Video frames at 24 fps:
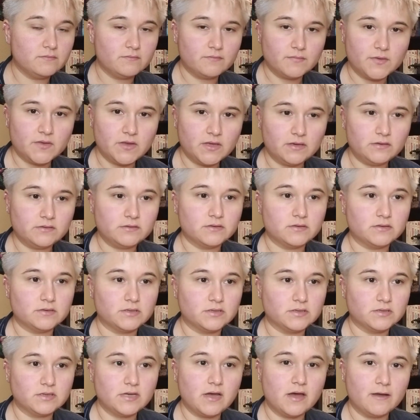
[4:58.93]
Things such
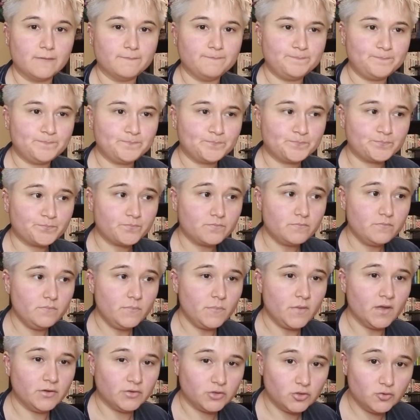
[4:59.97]
as that.
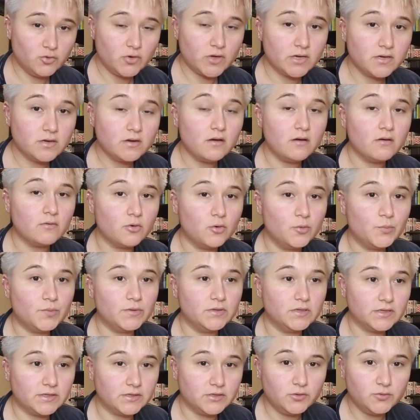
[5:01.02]
You cannot
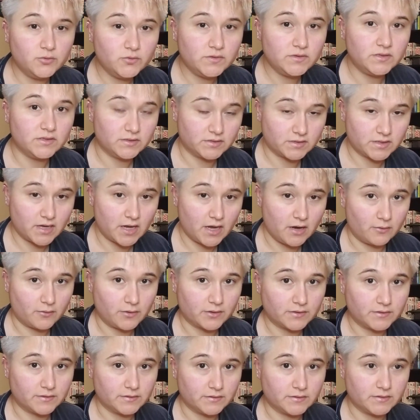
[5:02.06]
openly use these
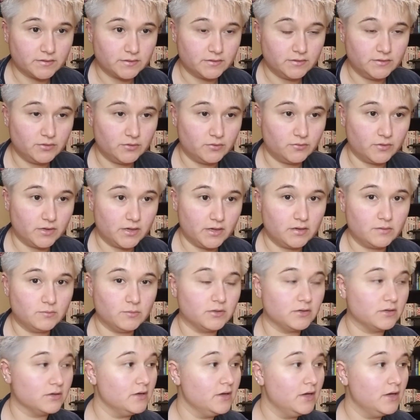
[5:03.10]
characters in your gaming.